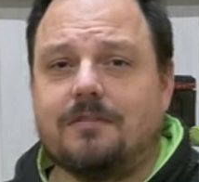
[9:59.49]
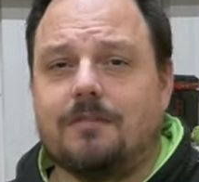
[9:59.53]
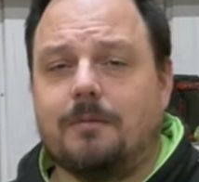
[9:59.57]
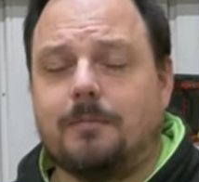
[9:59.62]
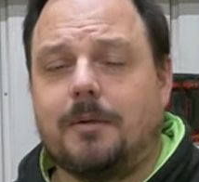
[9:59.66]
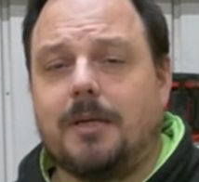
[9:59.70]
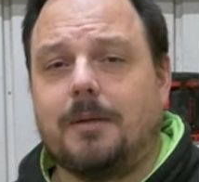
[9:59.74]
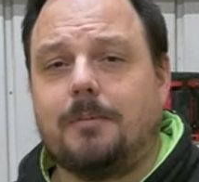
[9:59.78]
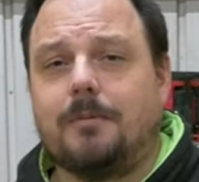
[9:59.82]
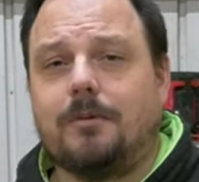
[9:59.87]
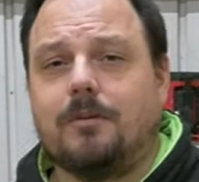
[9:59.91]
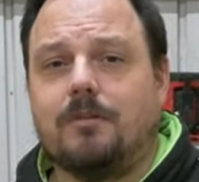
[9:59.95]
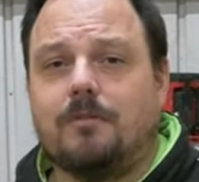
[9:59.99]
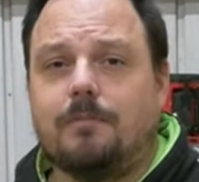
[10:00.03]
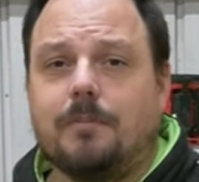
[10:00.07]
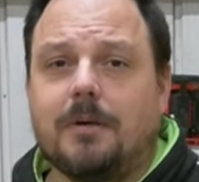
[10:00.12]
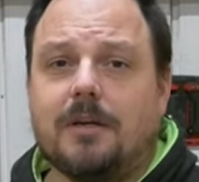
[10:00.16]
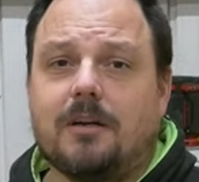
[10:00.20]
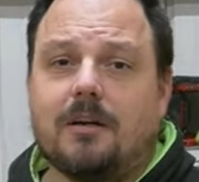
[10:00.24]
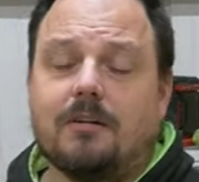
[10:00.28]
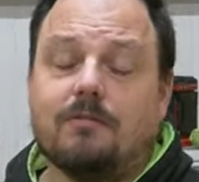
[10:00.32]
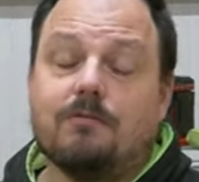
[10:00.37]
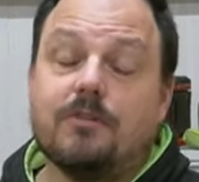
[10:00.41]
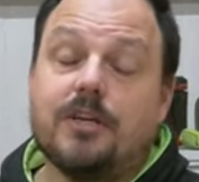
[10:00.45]
for people who've
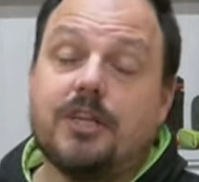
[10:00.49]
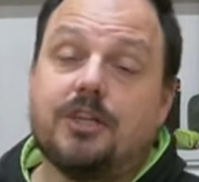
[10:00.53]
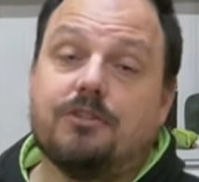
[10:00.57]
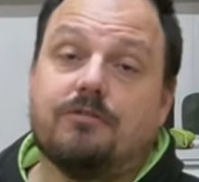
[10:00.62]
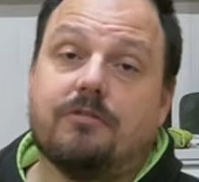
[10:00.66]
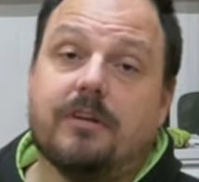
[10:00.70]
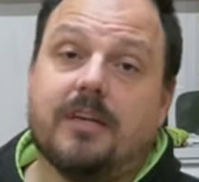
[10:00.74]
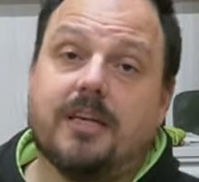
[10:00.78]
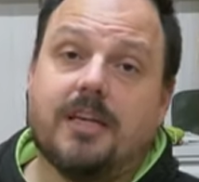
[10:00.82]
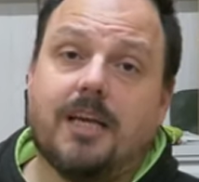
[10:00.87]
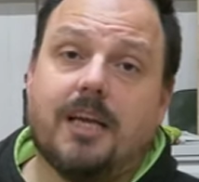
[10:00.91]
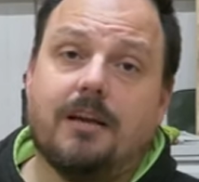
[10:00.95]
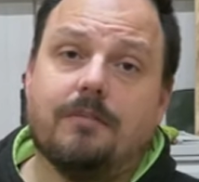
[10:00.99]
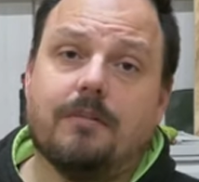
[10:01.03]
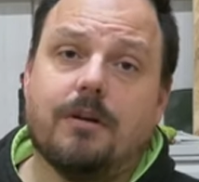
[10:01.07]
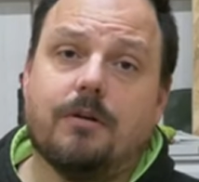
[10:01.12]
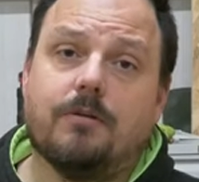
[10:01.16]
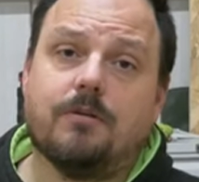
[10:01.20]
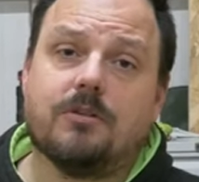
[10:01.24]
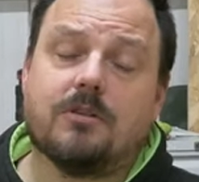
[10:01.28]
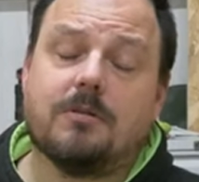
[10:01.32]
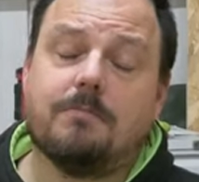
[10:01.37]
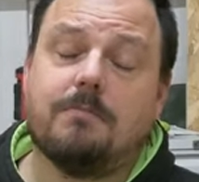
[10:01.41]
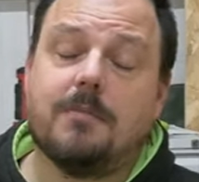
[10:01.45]
been on retrainee
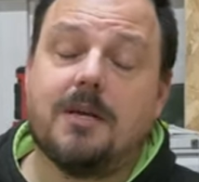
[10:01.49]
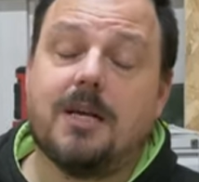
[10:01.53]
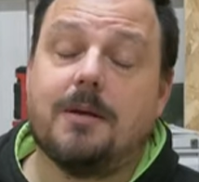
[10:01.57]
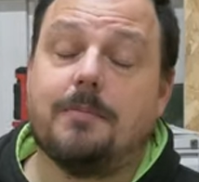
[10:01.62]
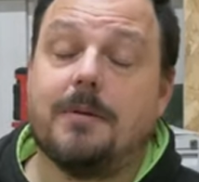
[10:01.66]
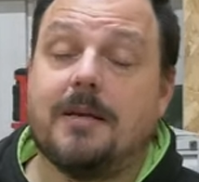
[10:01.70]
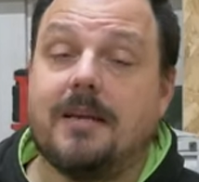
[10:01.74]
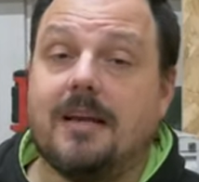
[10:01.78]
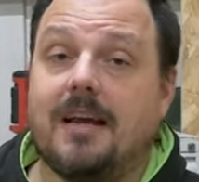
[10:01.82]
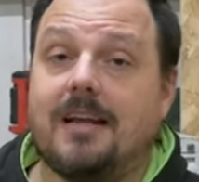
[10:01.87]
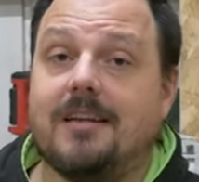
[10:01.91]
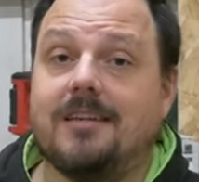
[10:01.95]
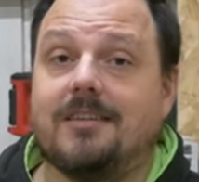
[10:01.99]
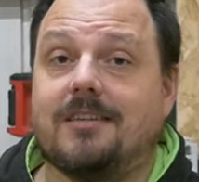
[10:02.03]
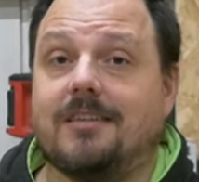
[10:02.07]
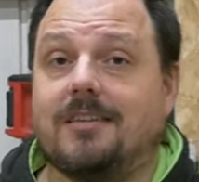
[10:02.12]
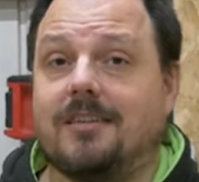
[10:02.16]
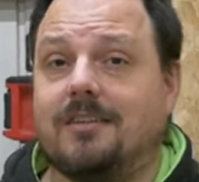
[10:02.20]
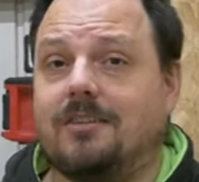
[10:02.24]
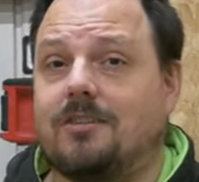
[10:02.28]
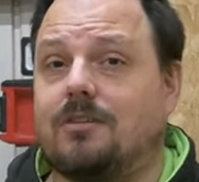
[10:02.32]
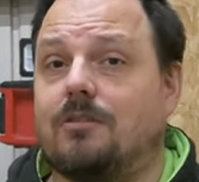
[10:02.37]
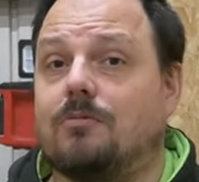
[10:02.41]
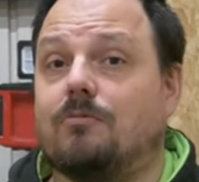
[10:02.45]
routes and maybe entered
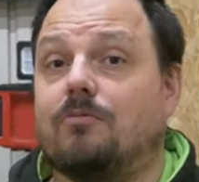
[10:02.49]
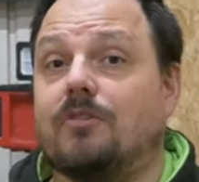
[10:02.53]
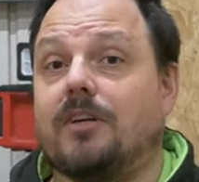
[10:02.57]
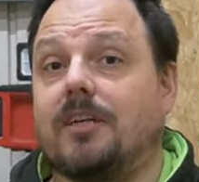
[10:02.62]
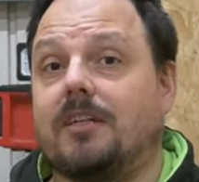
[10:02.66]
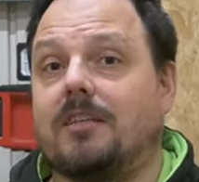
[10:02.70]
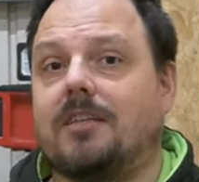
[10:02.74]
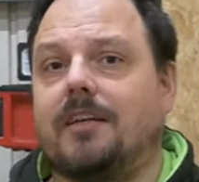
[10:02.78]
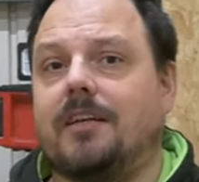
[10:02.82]
in some real